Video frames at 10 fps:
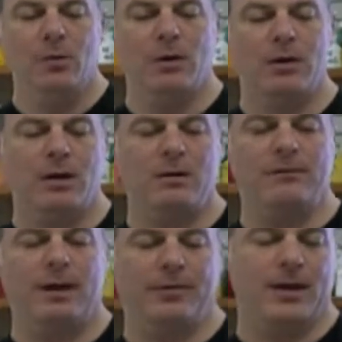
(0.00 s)
We're kind
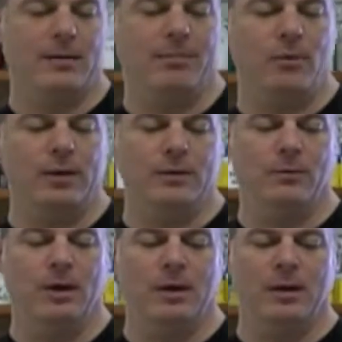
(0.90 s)
of at that point
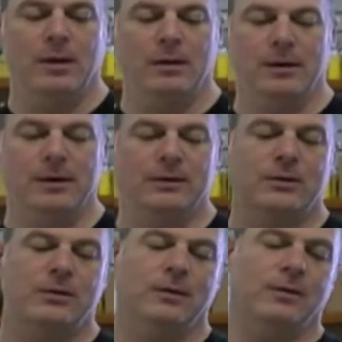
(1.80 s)
where it
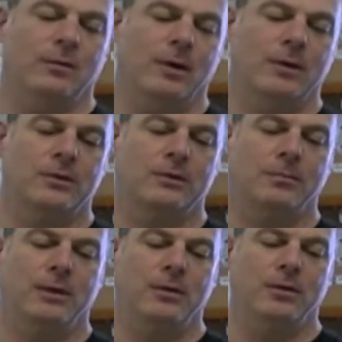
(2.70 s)
still wants to
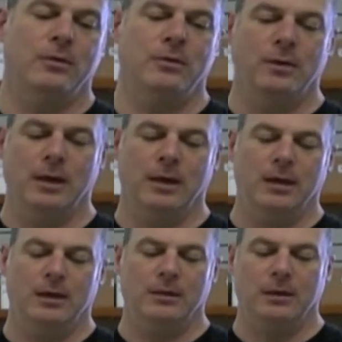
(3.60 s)
be new
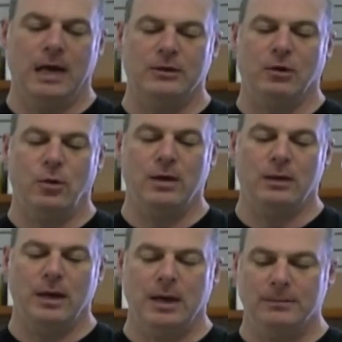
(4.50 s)
and hasn't quite
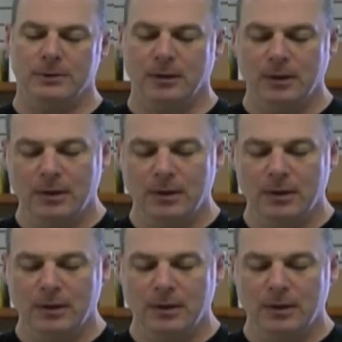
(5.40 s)
collapsed.